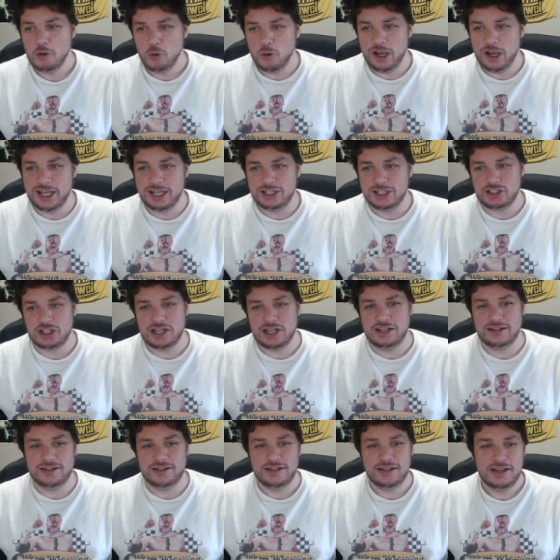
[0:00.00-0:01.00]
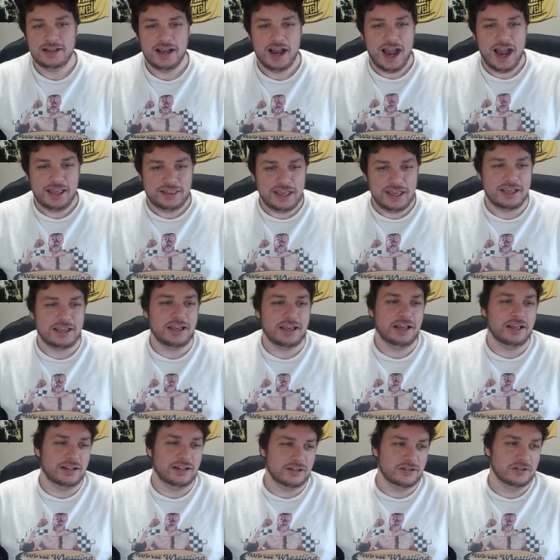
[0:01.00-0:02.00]
which I
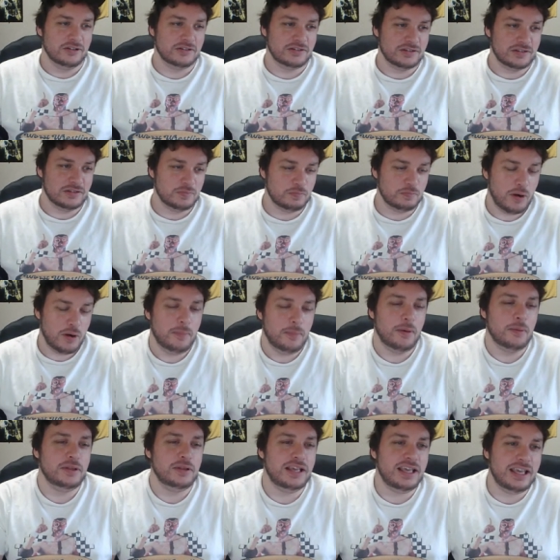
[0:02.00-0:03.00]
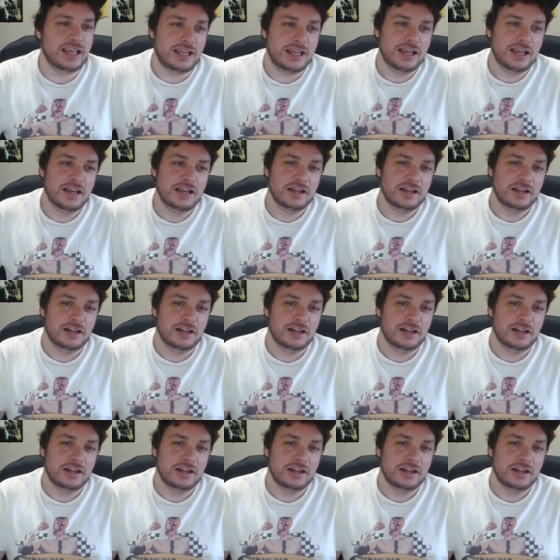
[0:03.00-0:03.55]
think probably